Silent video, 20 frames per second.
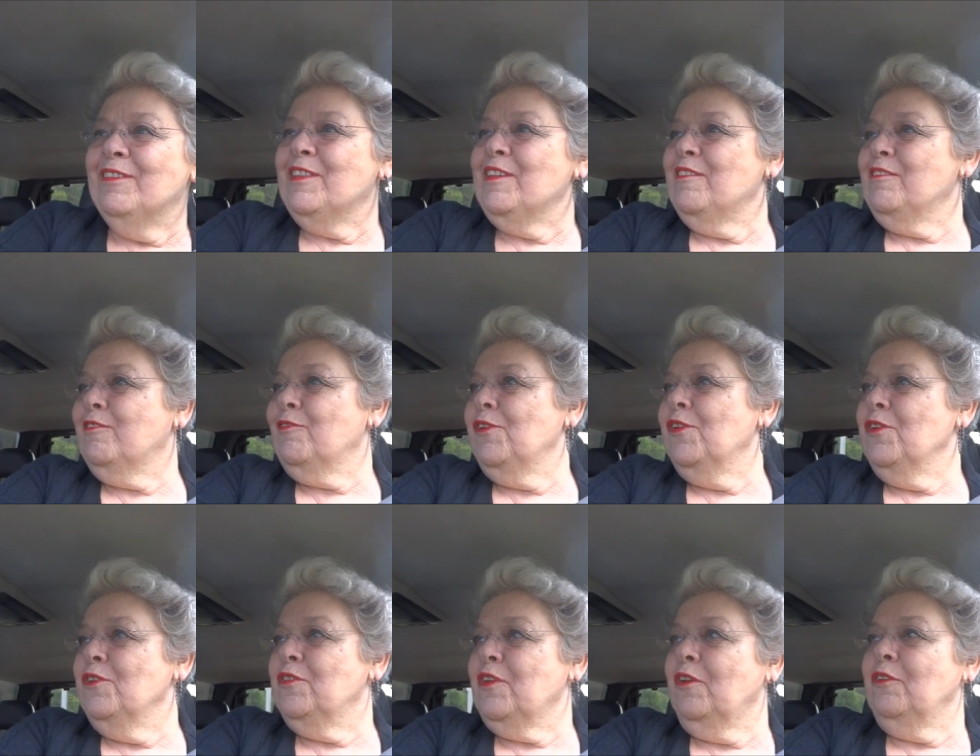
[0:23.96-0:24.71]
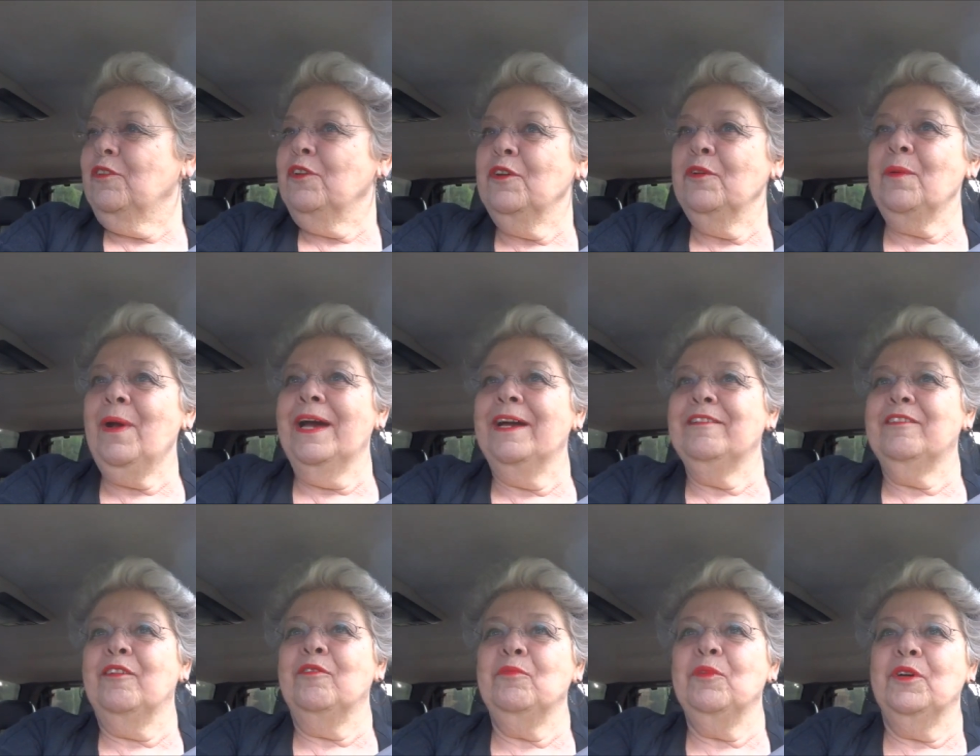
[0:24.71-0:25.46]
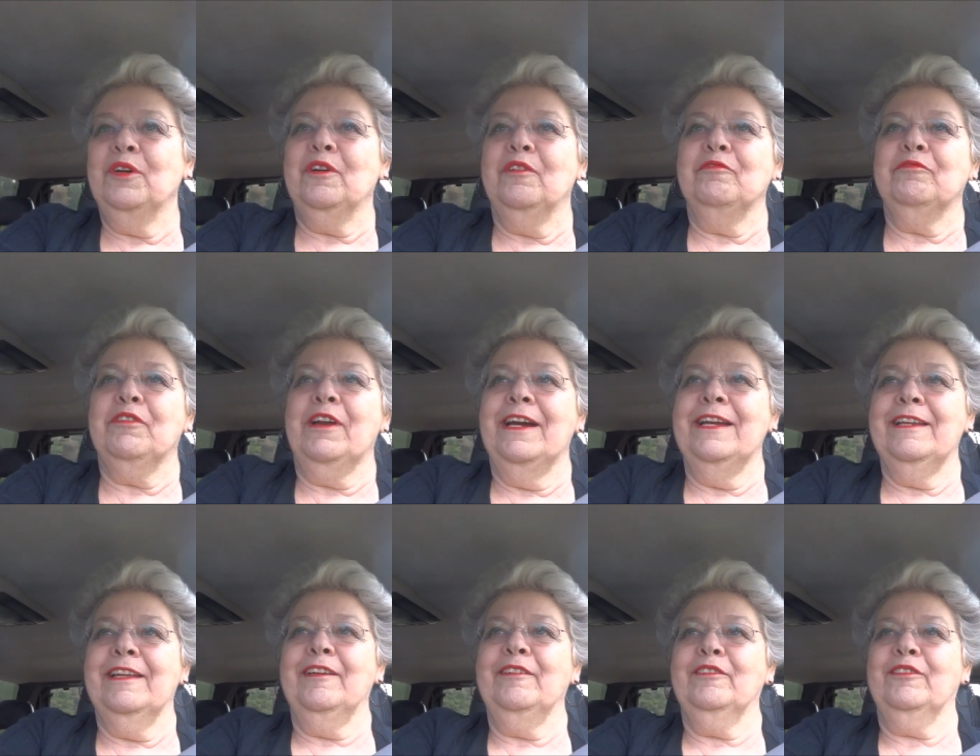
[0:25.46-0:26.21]
For those of you who don't know, I don't work on
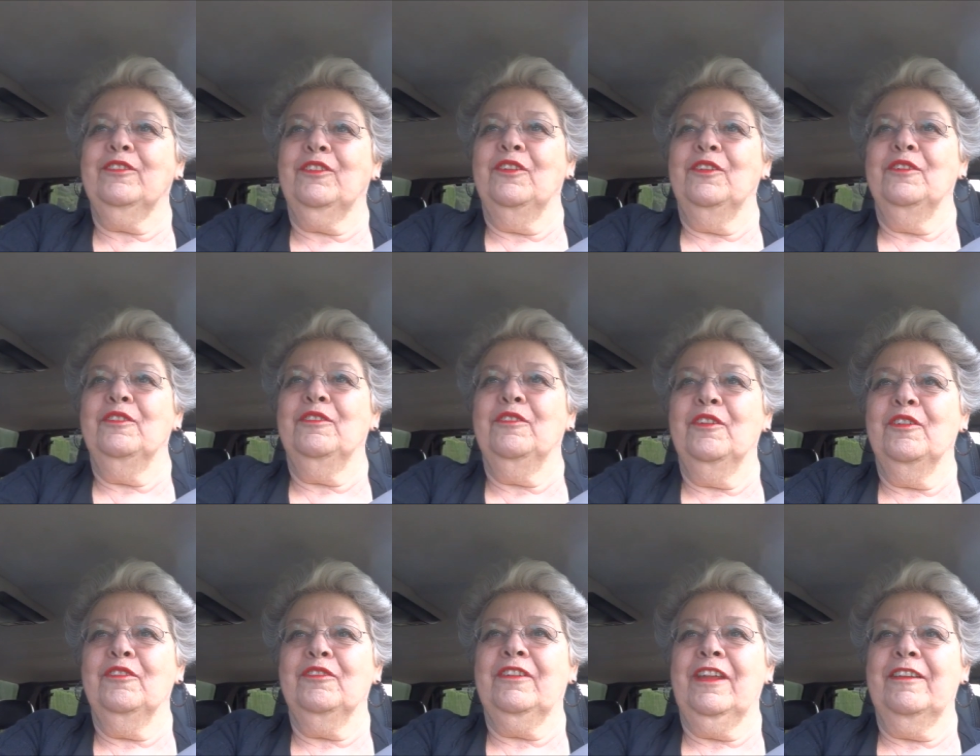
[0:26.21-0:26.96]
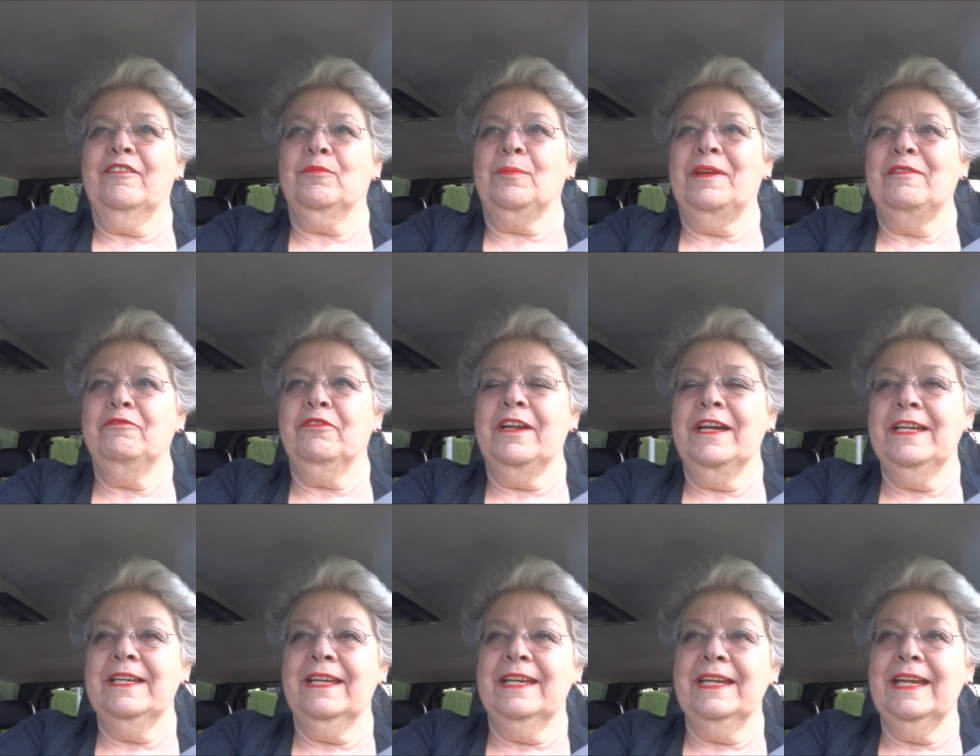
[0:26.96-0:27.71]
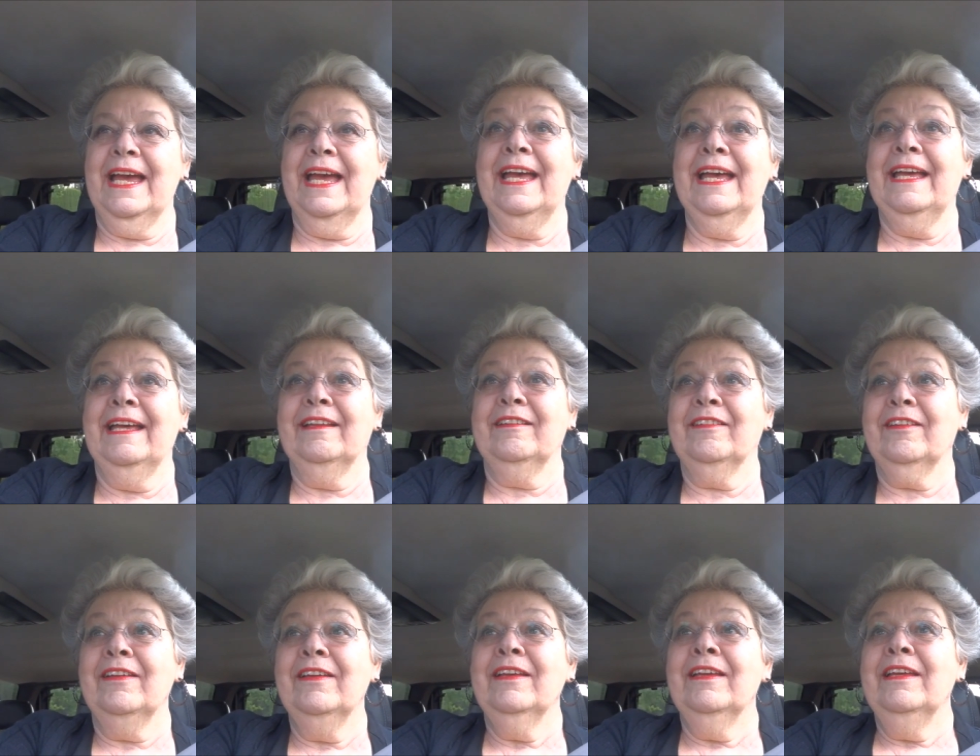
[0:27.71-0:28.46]
Fridays, so Thursday is my Friday, and
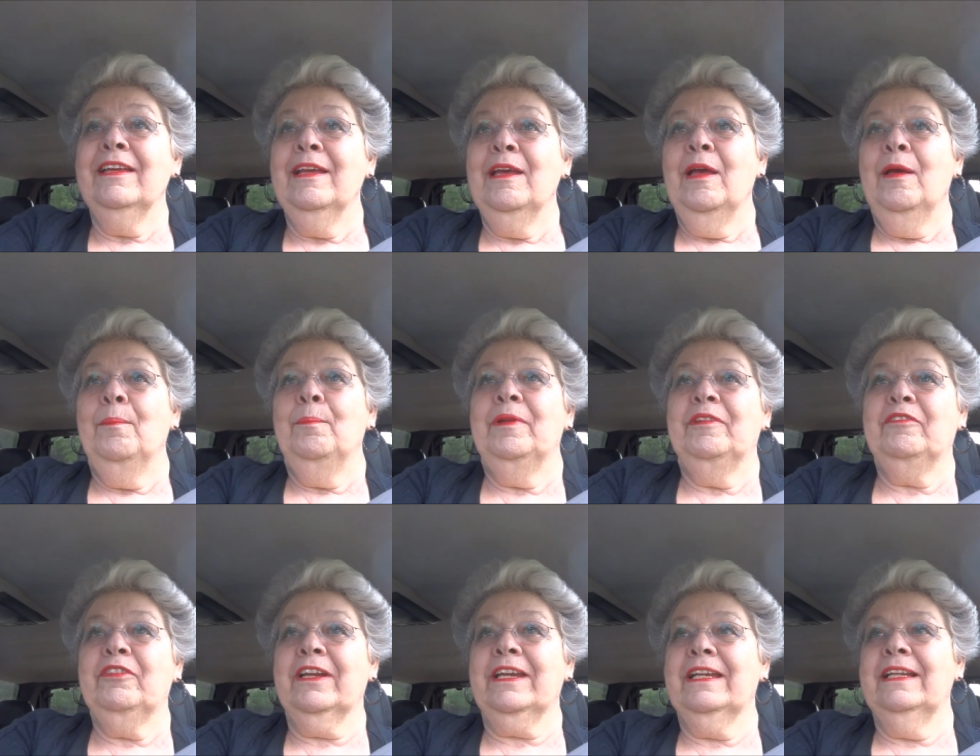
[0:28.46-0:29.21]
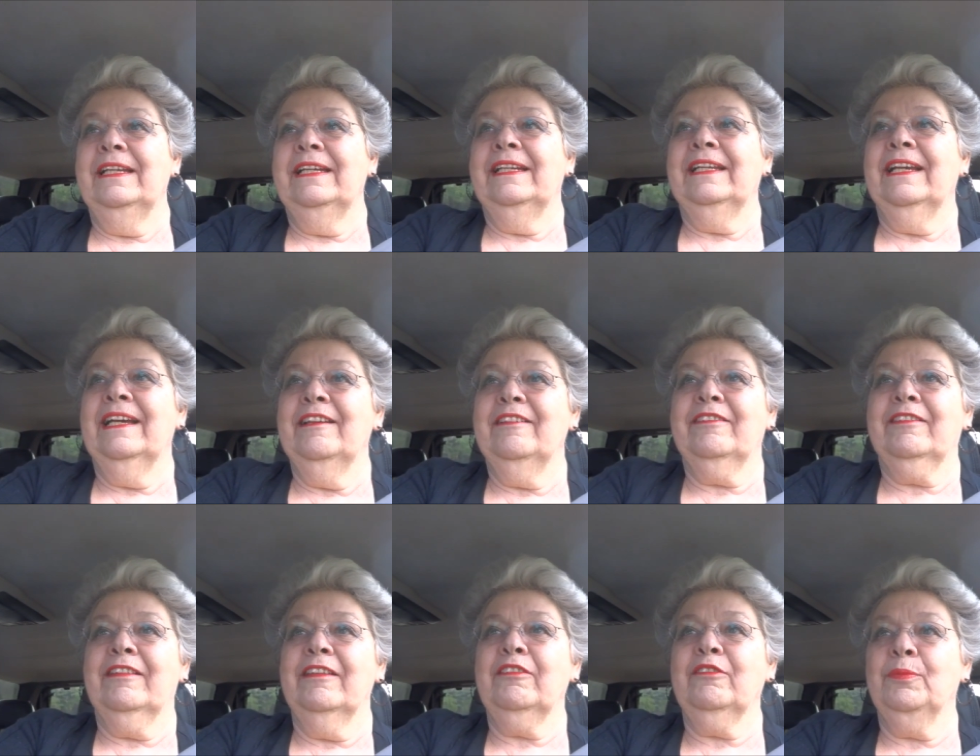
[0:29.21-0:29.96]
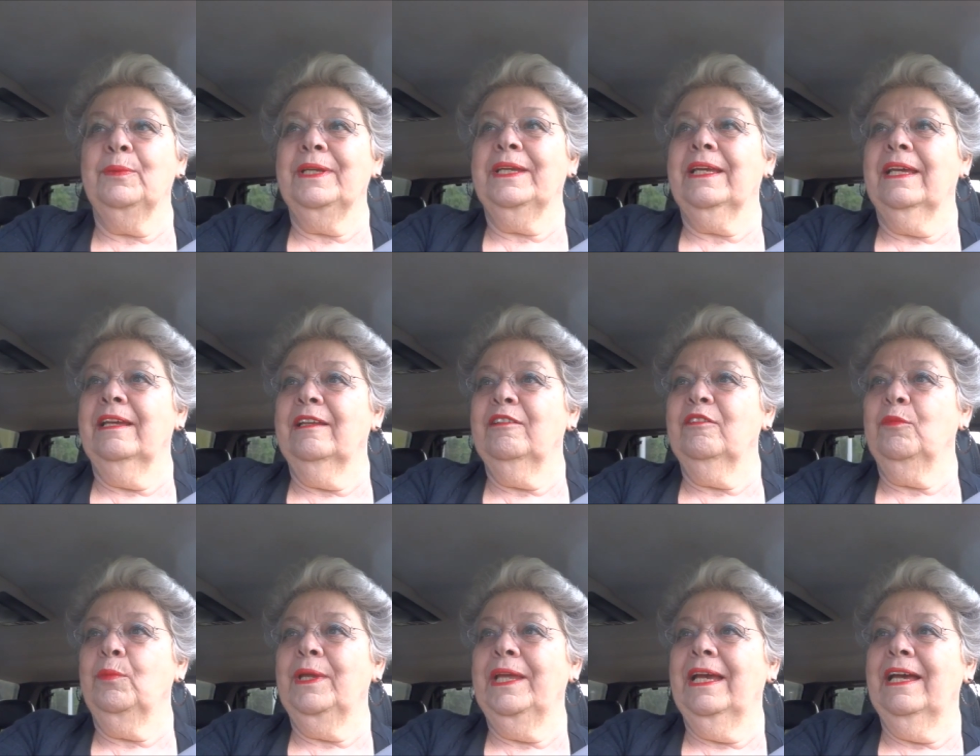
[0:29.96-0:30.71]
particularly nice this
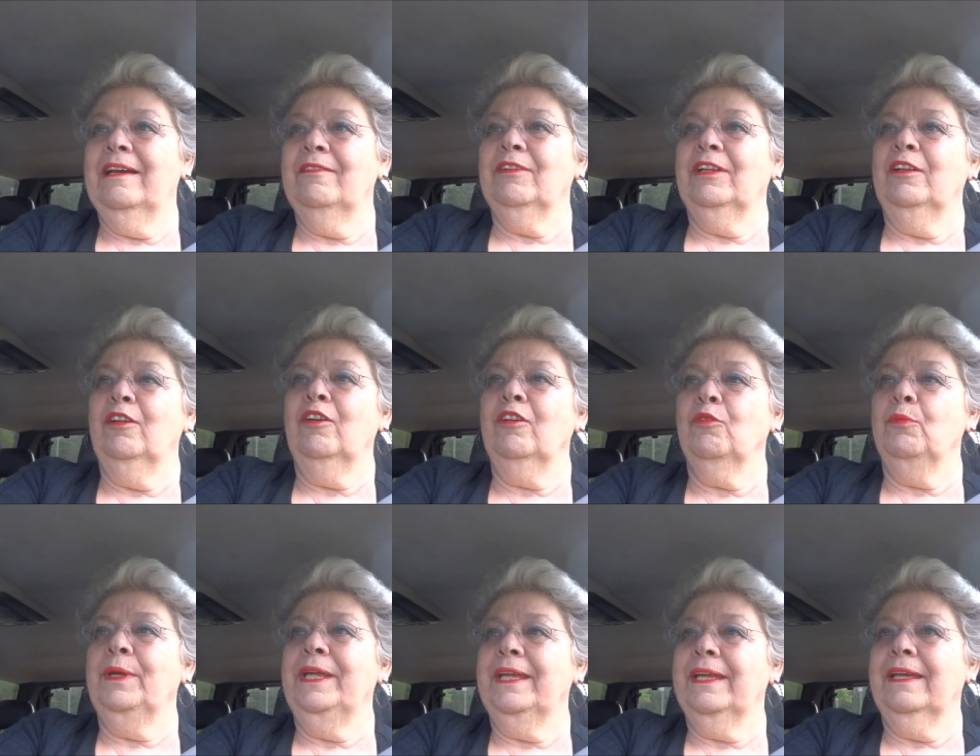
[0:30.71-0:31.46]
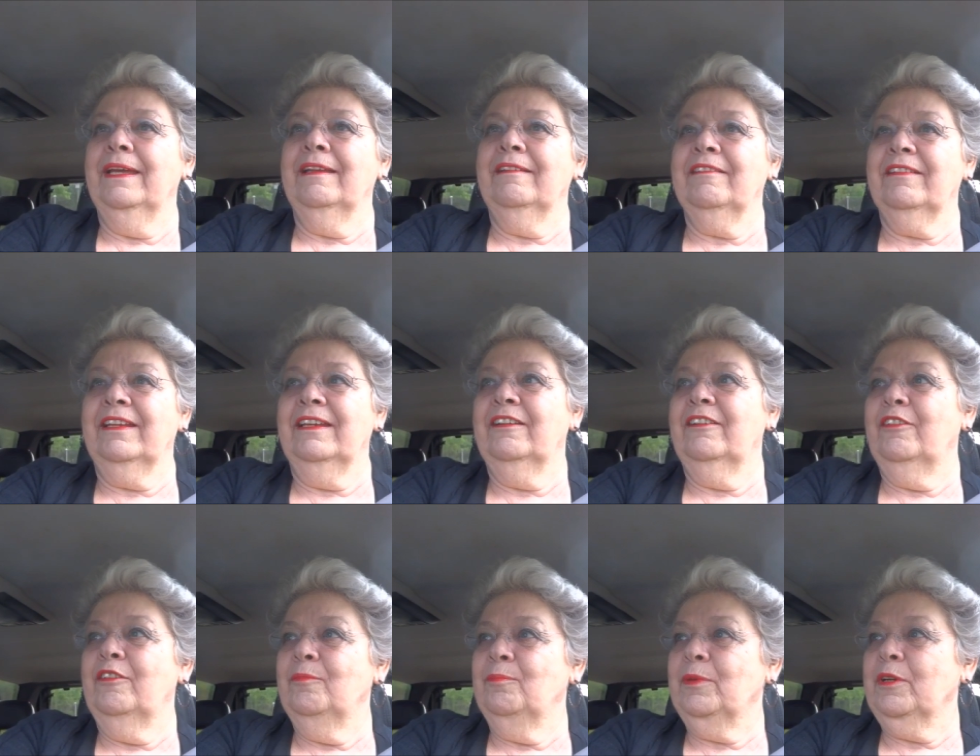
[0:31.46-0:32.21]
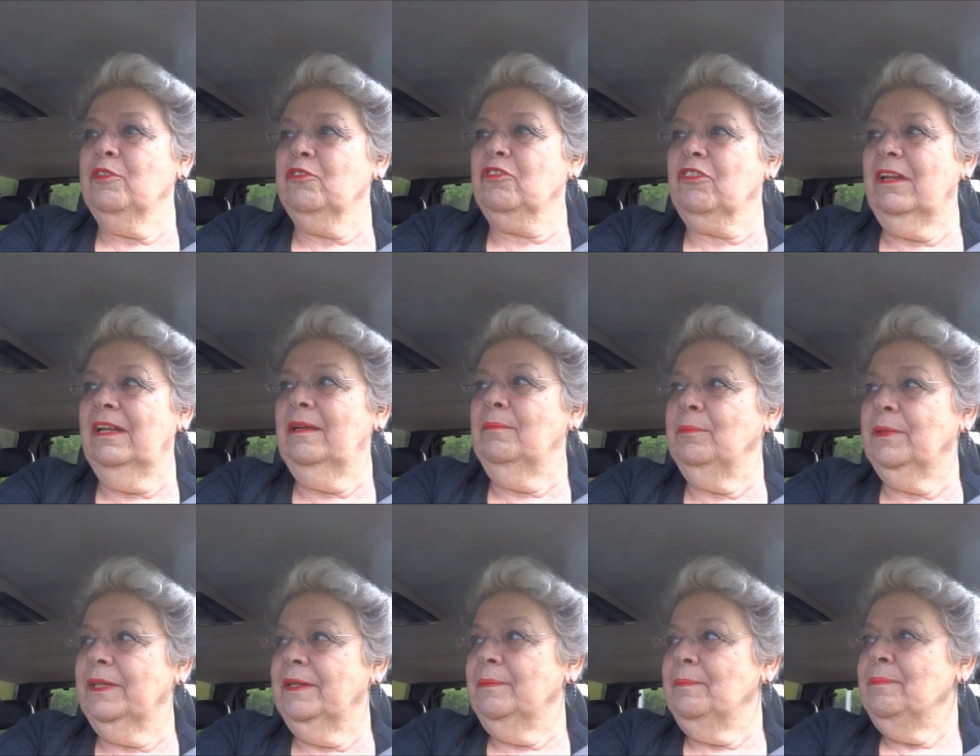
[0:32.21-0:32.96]
weekend. We have a long weekend here in British
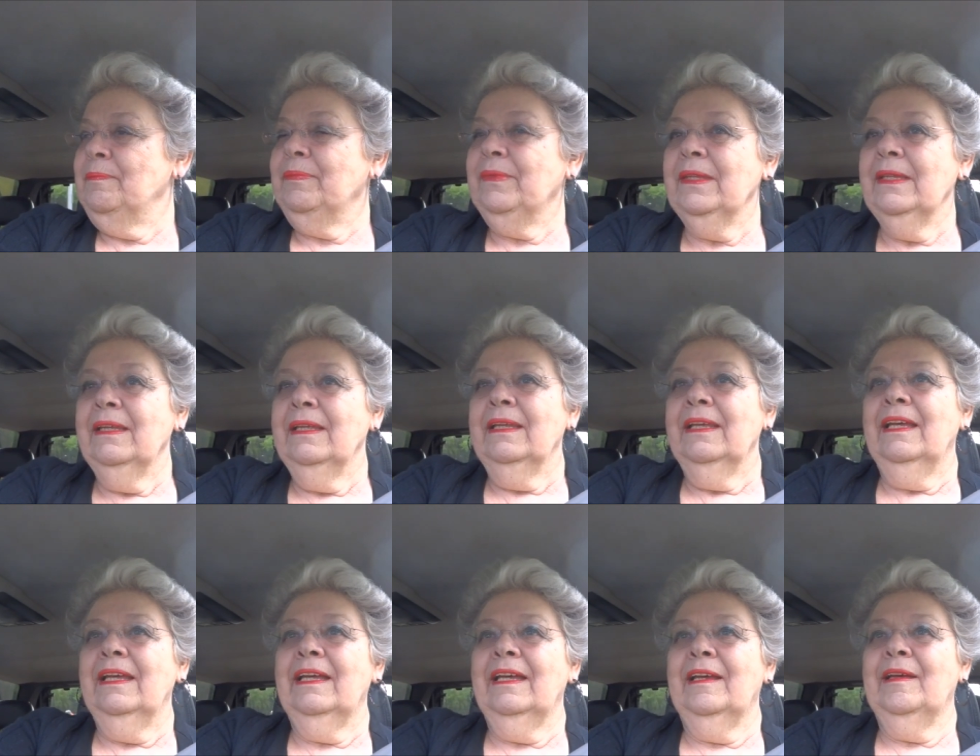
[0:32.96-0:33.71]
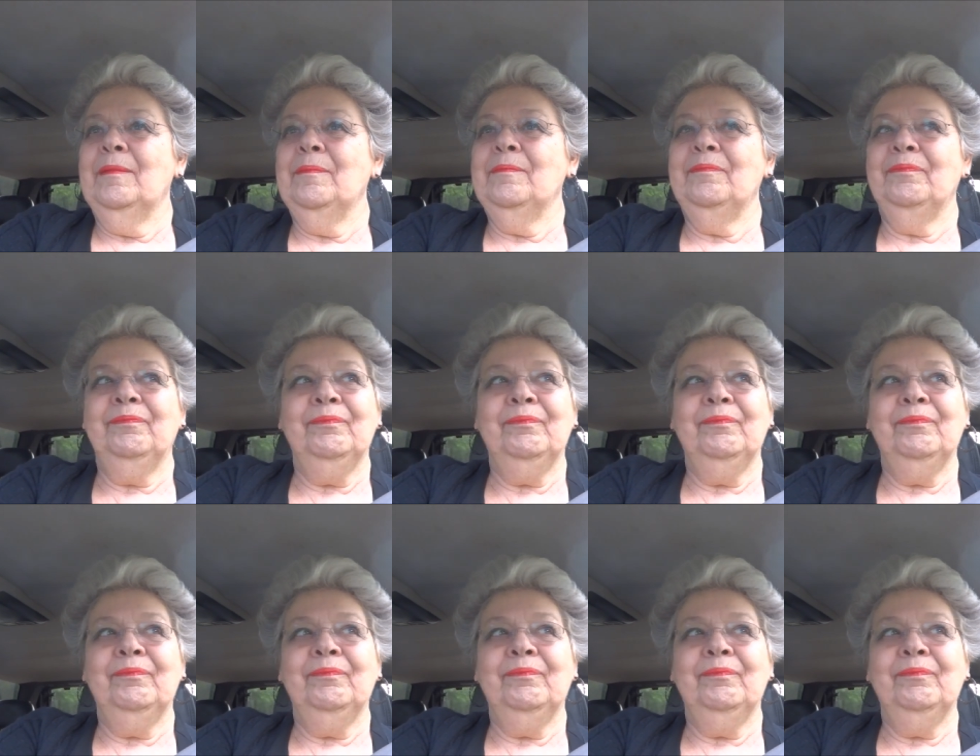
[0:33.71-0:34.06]
Columbia. Um,